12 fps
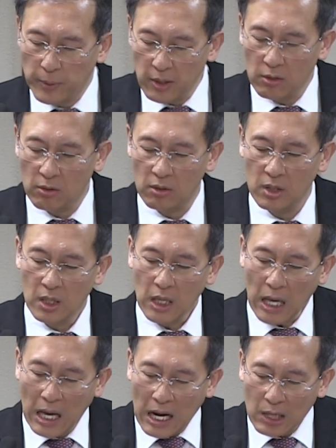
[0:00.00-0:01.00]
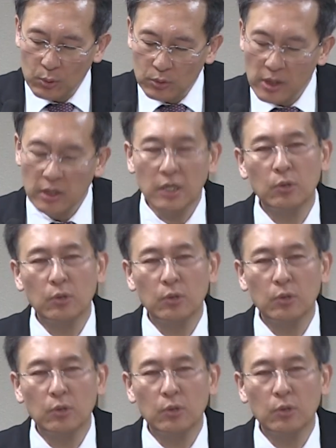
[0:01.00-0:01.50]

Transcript: gold rings which were in their